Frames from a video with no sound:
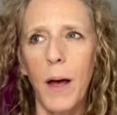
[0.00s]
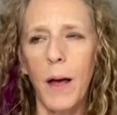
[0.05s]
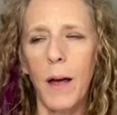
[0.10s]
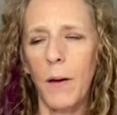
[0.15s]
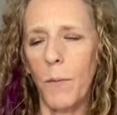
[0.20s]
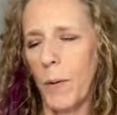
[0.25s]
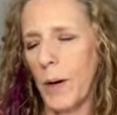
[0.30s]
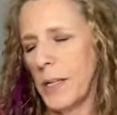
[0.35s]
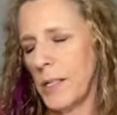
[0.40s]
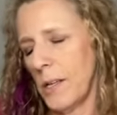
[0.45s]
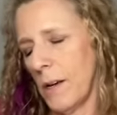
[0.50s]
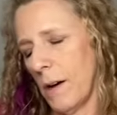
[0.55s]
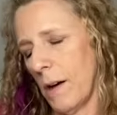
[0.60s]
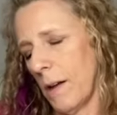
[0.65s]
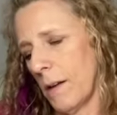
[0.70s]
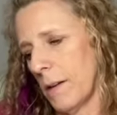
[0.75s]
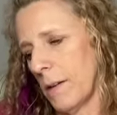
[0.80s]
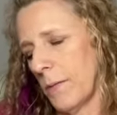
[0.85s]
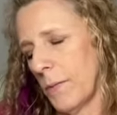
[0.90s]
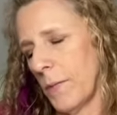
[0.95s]
what is he
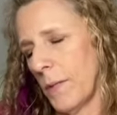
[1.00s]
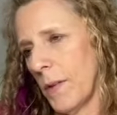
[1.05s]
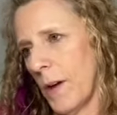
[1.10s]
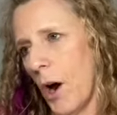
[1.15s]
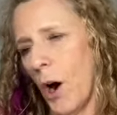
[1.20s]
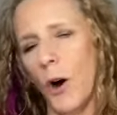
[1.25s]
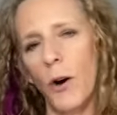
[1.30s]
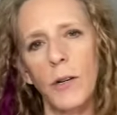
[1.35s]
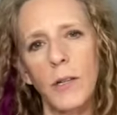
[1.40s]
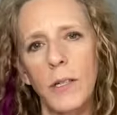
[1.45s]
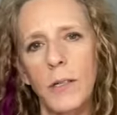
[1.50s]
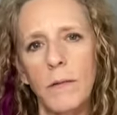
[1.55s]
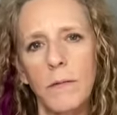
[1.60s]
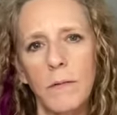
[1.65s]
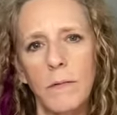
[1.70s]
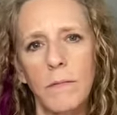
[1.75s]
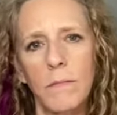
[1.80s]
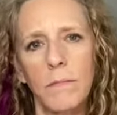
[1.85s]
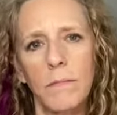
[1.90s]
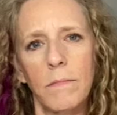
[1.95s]
called? Art
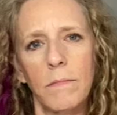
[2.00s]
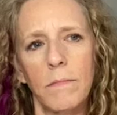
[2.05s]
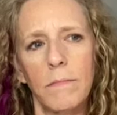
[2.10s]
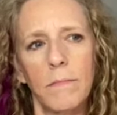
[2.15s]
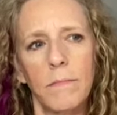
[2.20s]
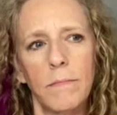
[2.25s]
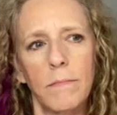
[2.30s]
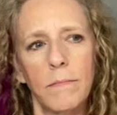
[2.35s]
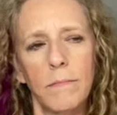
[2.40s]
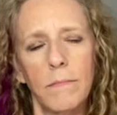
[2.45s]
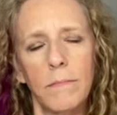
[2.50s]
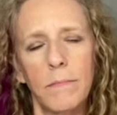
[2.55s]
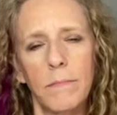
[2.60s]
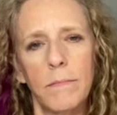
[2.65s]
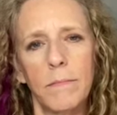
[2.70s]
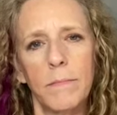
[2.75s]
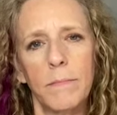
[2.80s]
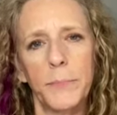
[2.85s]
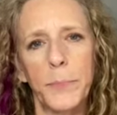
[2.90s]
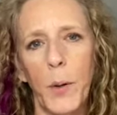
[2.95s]

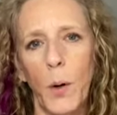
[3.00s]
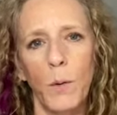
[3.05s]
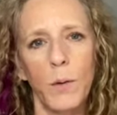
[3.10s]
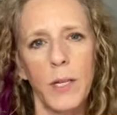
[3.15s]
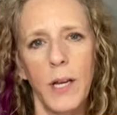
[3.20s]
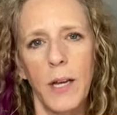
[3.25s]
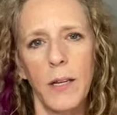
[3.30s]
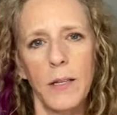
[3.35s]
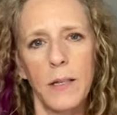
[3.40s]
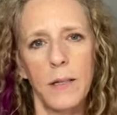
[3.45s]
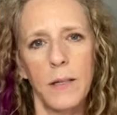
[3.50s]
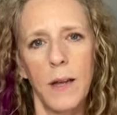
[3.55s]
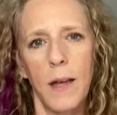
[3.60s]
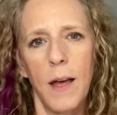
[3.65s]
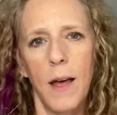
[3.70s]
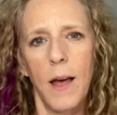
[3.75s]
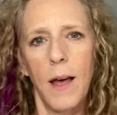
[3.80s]
process.